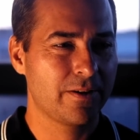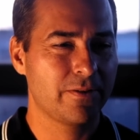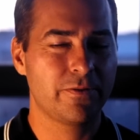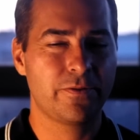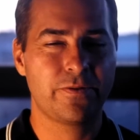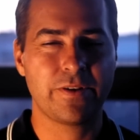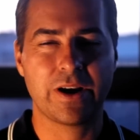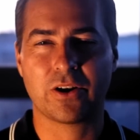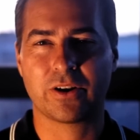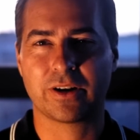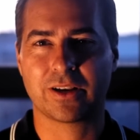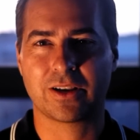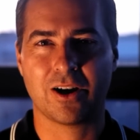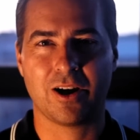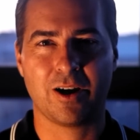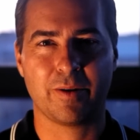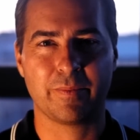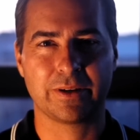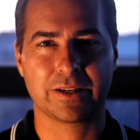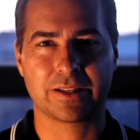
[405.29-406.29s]
Very
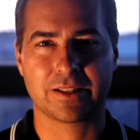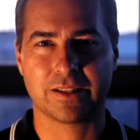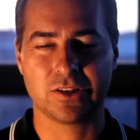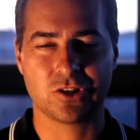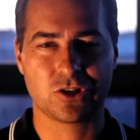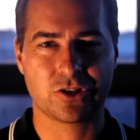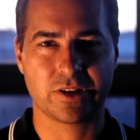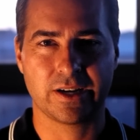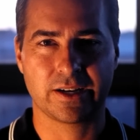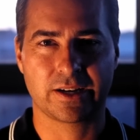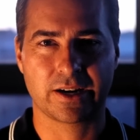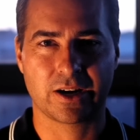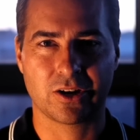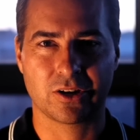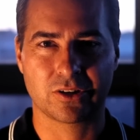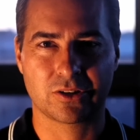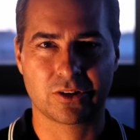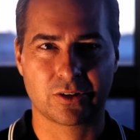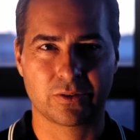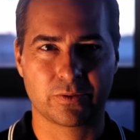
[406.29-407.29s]
common cliche
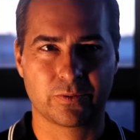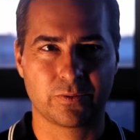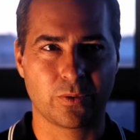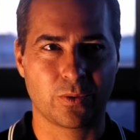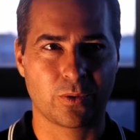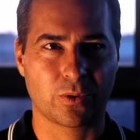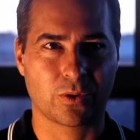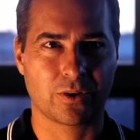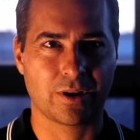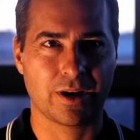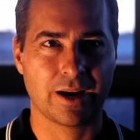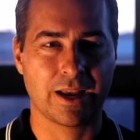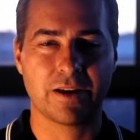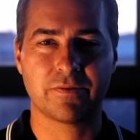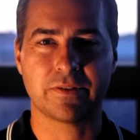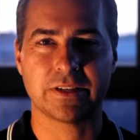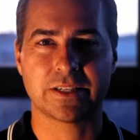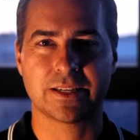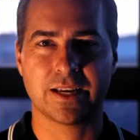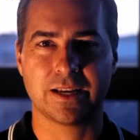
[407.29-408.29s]
character for a
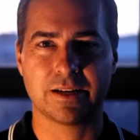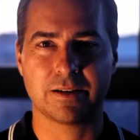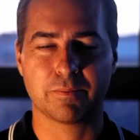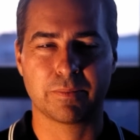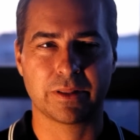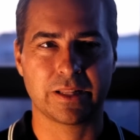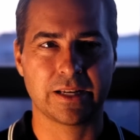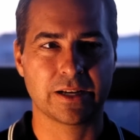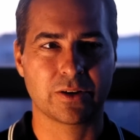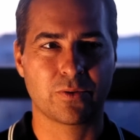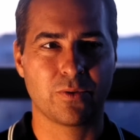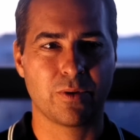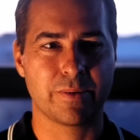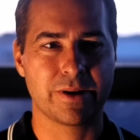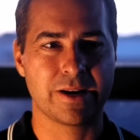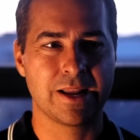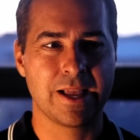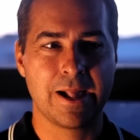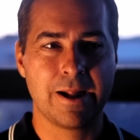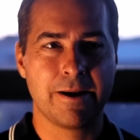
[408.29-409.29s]
heavyset black
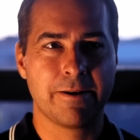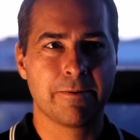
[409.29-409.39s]
woman.